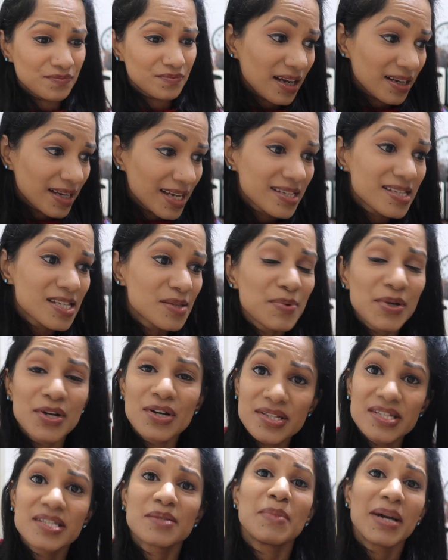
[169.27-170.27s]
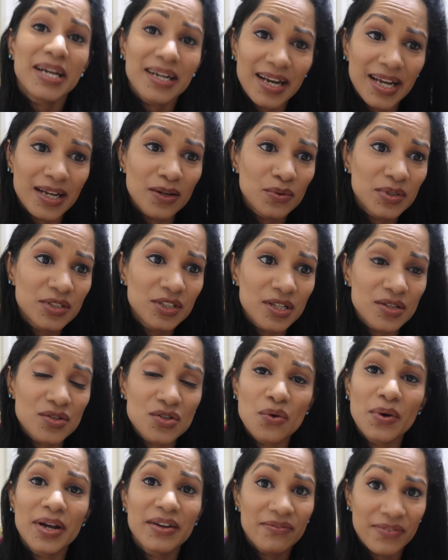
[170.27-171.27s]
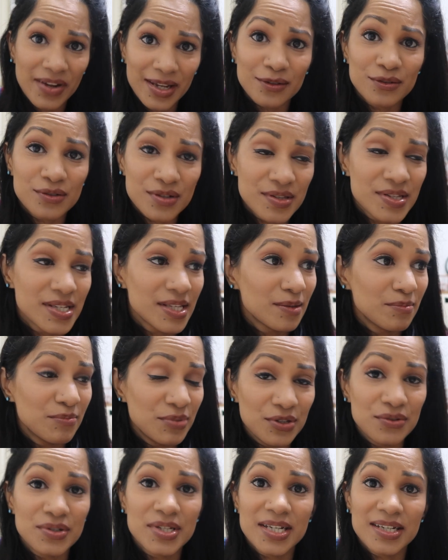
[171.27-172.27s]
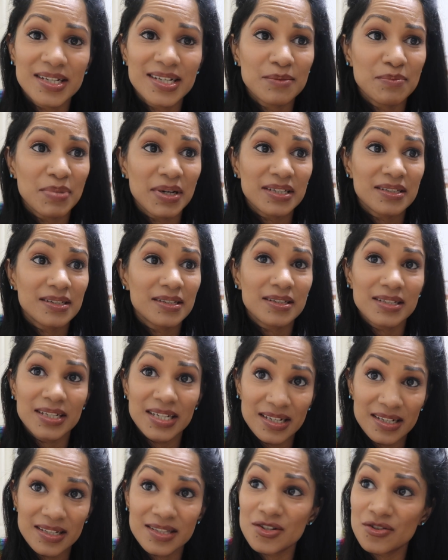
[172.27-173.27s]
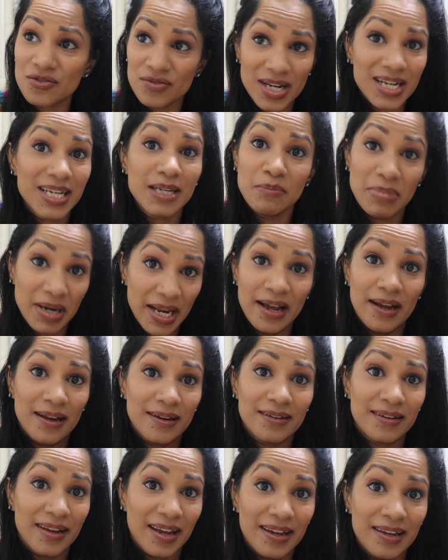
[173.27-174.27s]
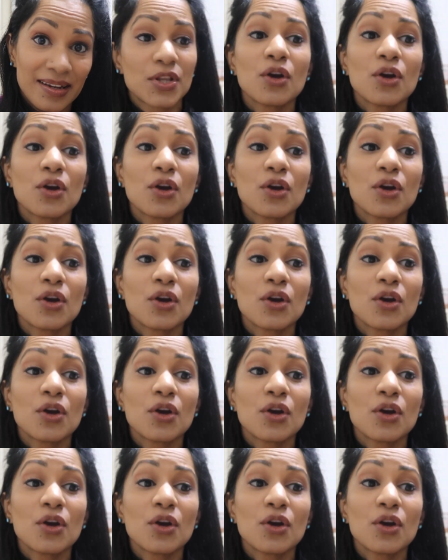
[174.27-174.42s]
I guess it's because it's my language and so I fail to see the beauty in it, but it's really bland, hey?